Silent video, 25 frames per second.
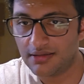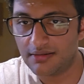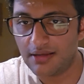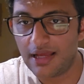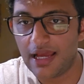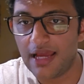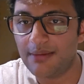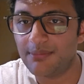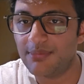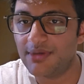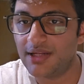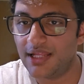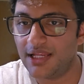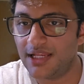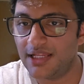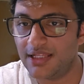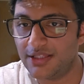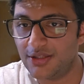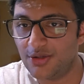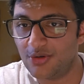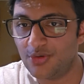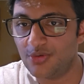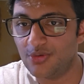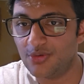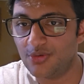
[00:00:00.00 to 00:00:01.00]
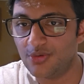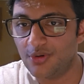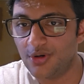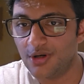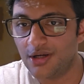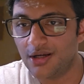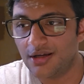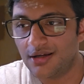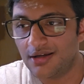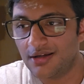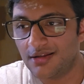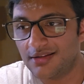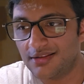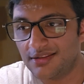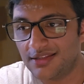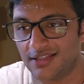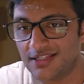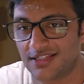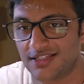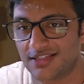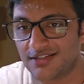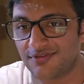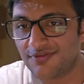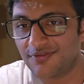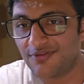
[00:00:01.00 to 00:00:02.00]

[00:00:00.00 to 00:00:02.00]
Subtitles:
I'm telling you this